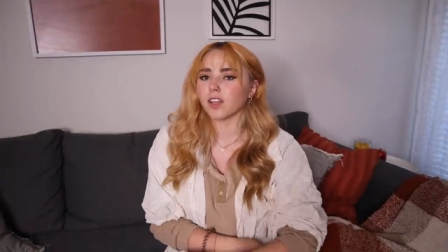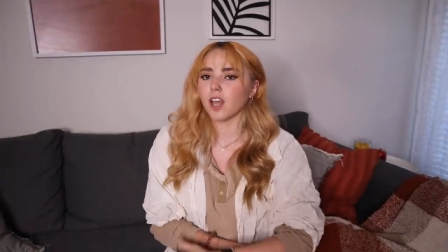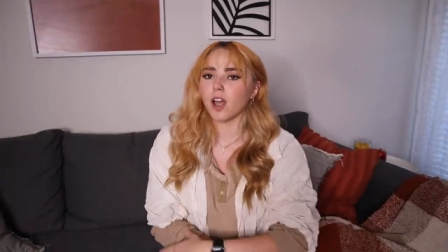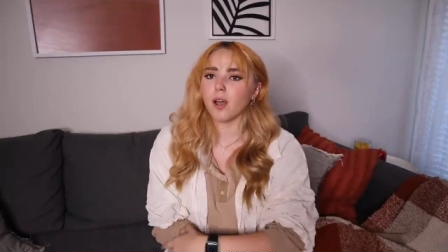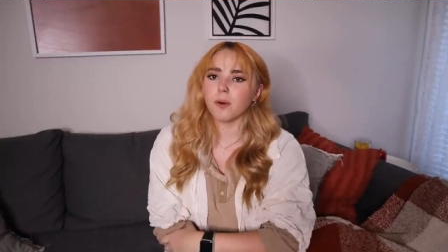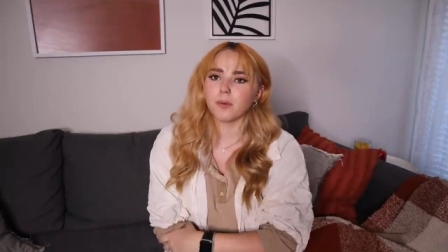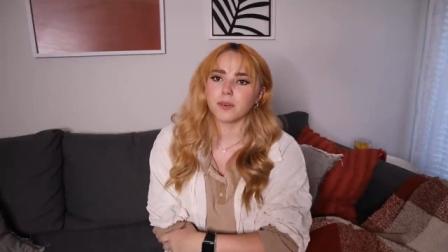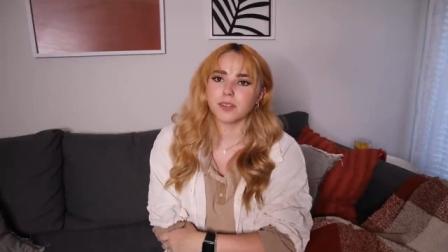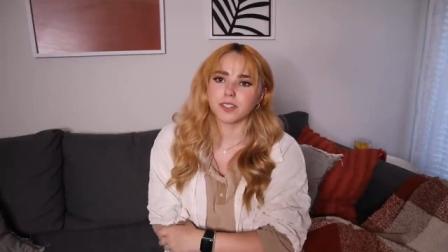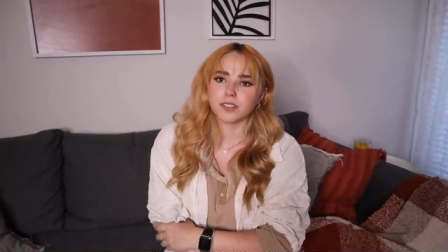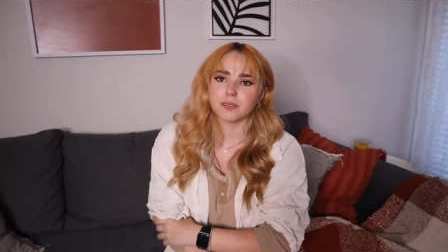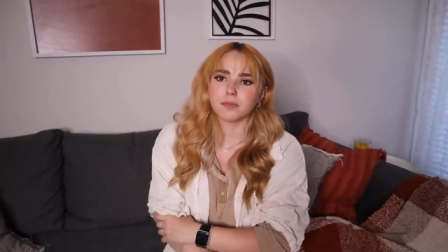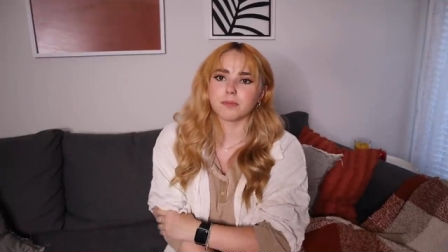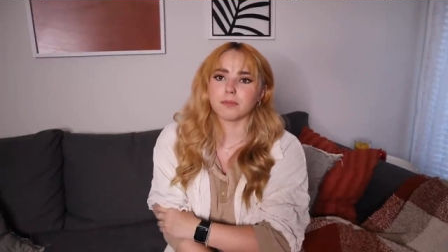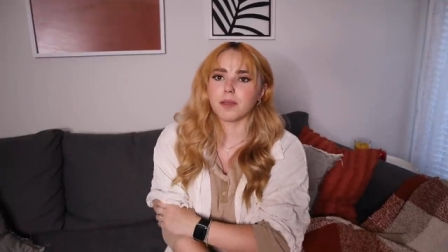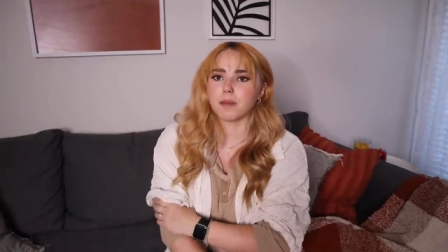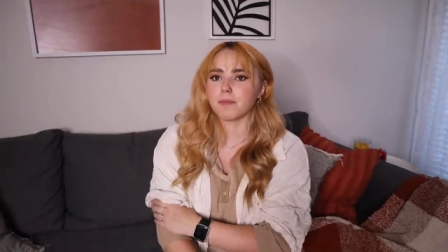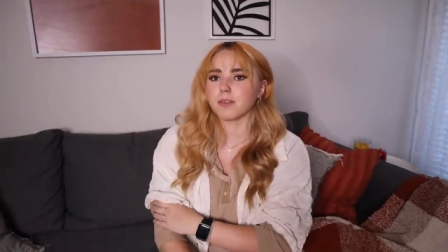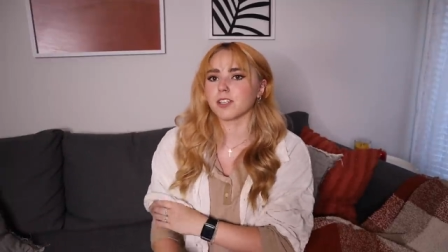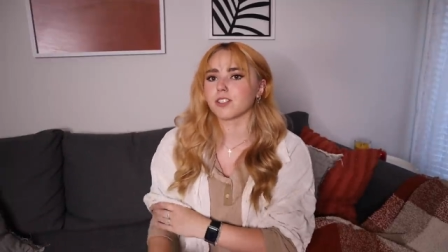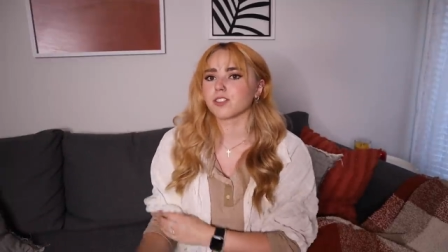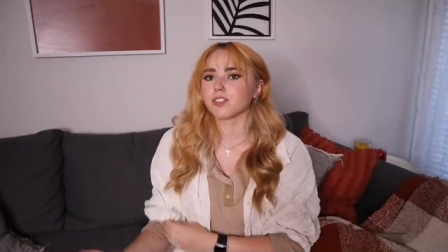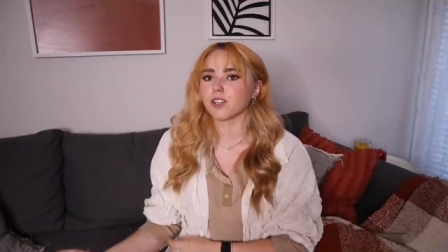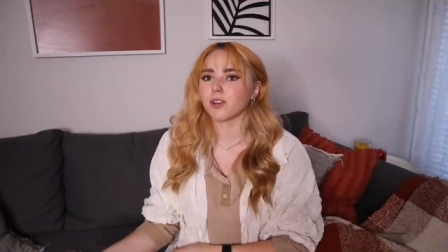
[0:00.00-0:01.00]
oh well maybe
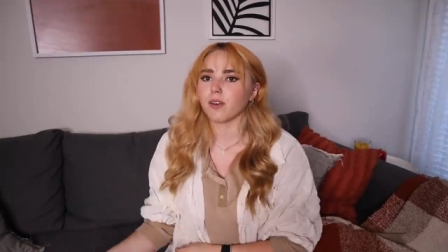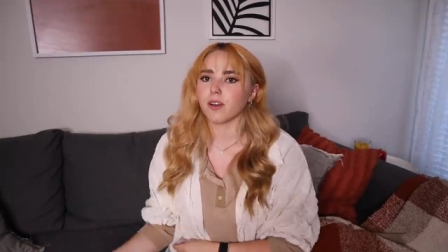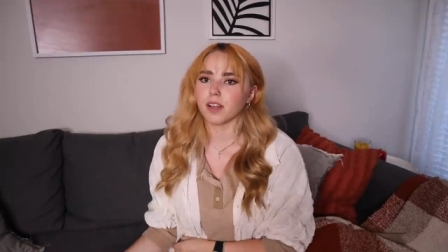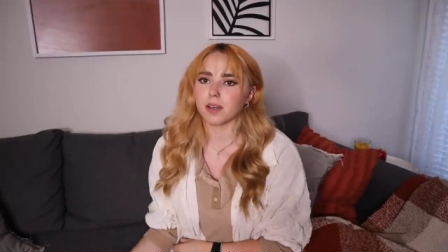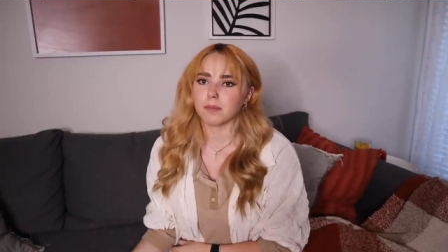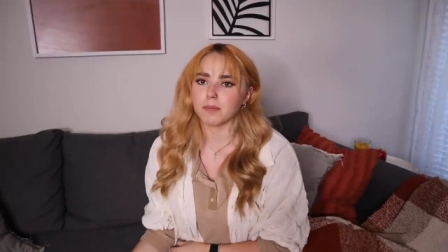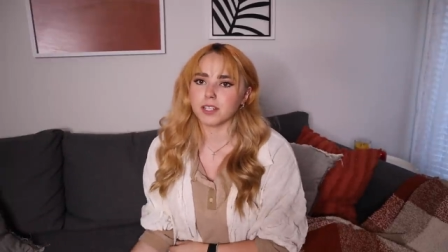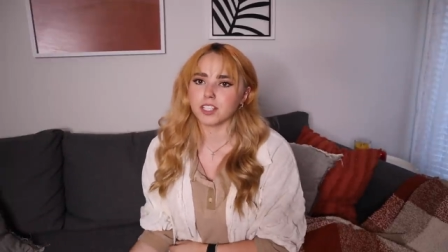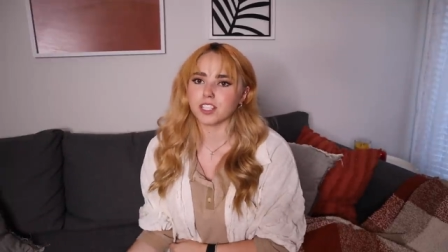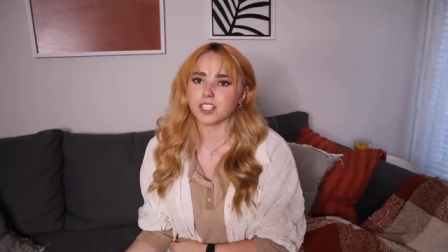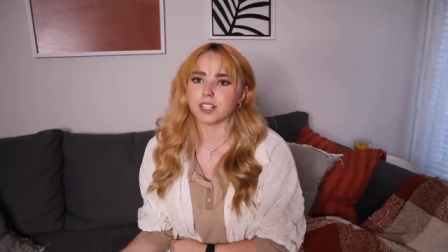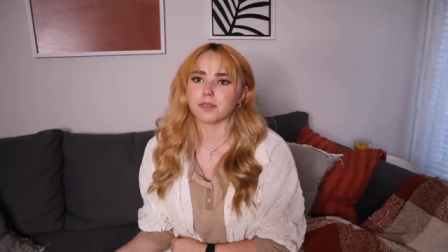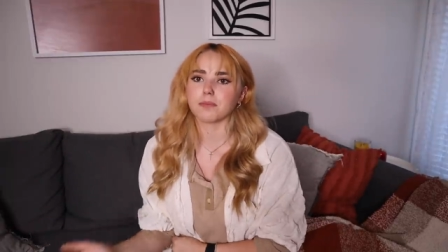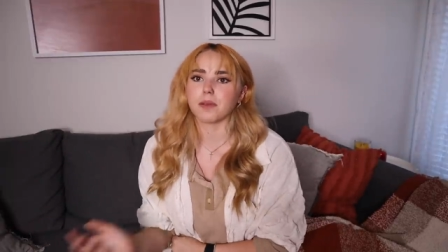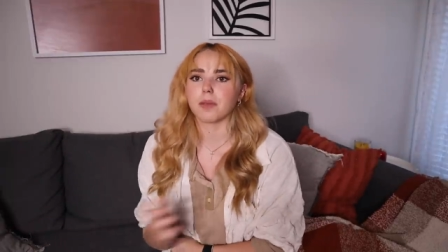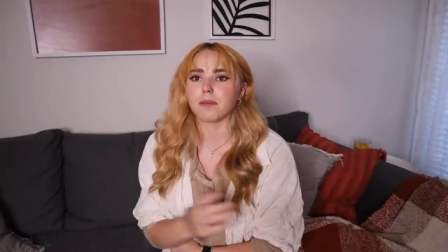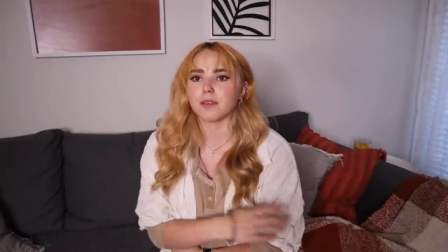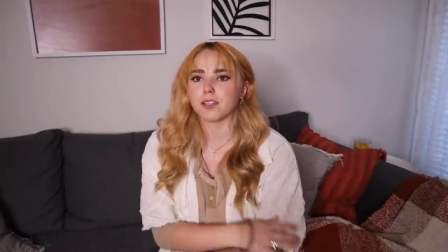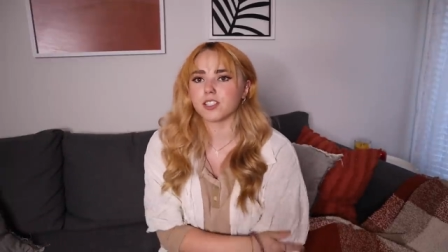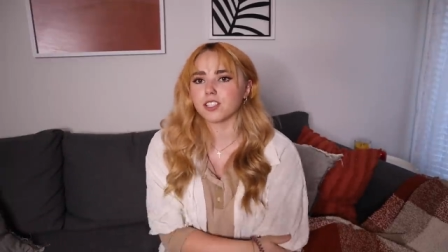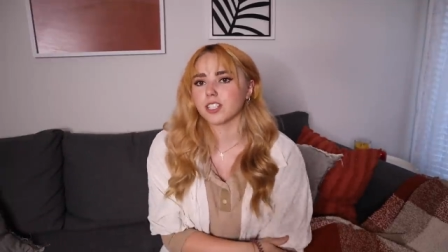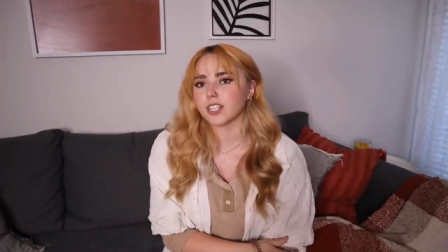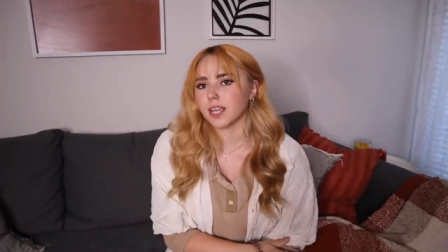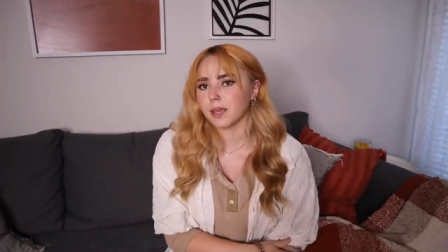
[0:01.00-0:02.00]
you should go on a mission maybe
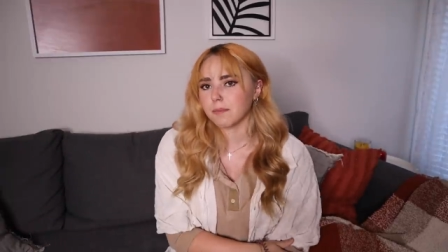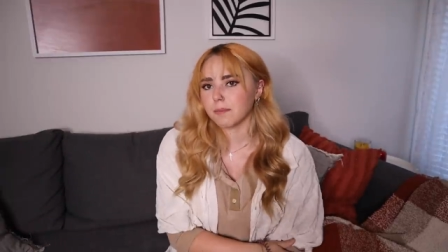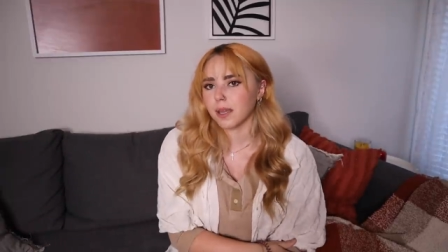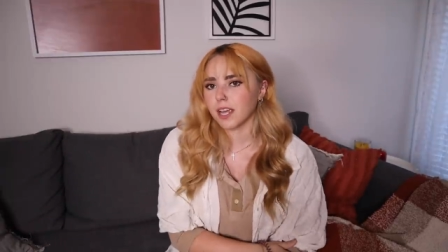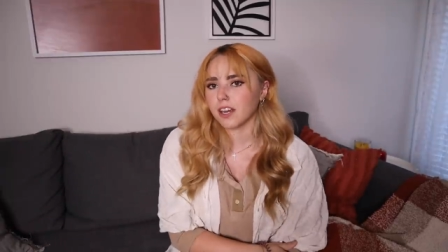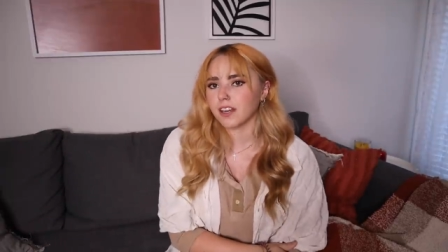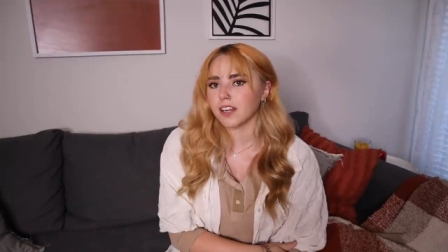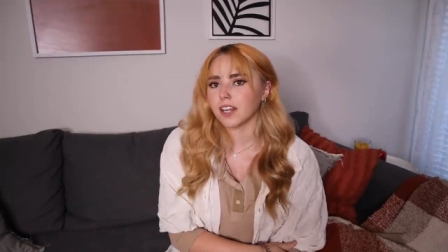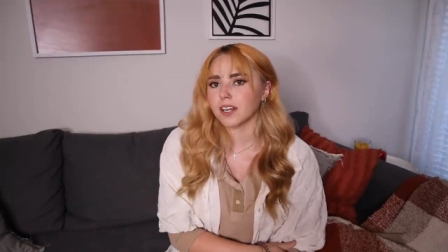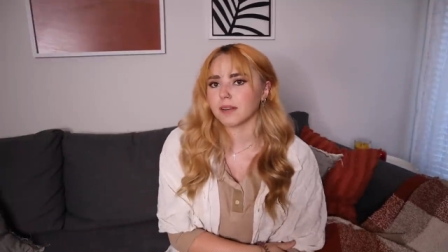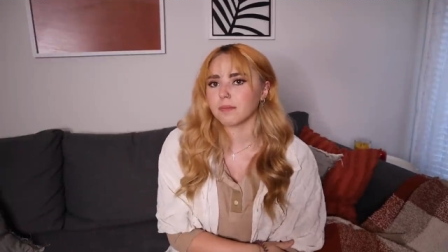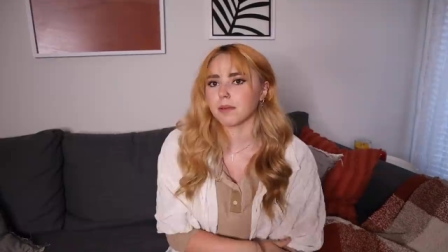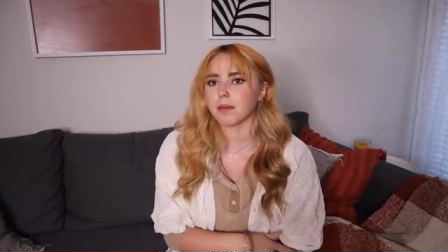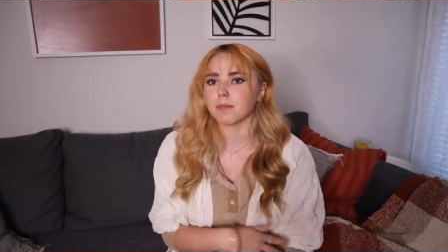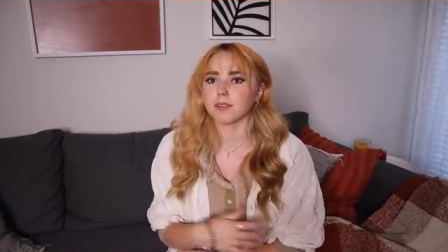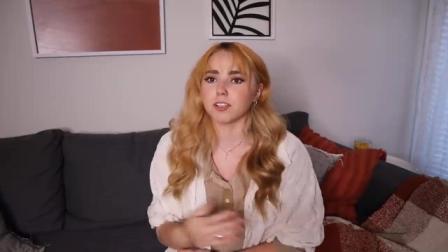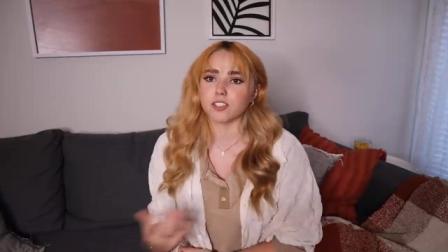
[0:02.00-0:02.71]
you should get married maybe